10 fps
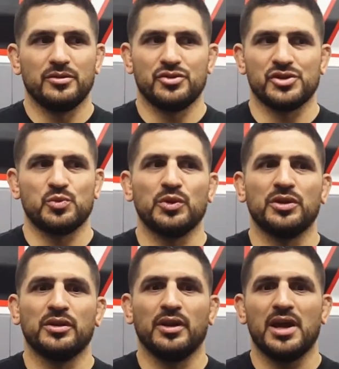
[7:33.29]
just
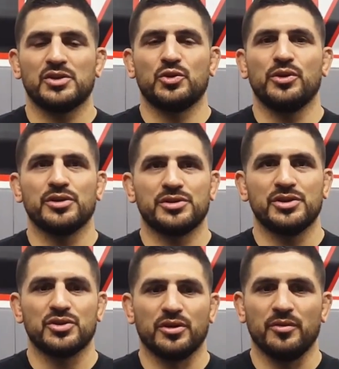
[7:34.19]
within the last 2 years, he
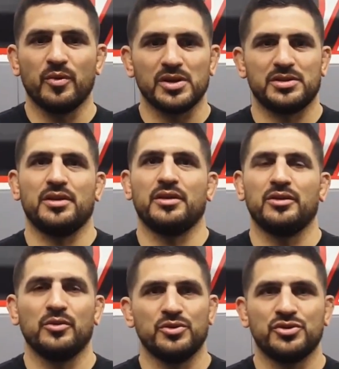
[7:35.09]
started wrestling and
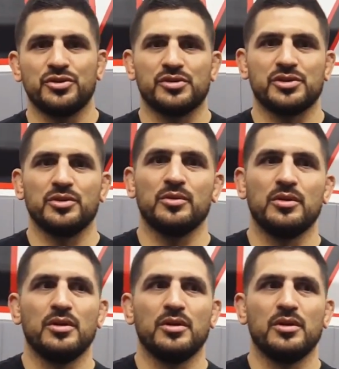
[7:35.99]
doing jiu-jitsu.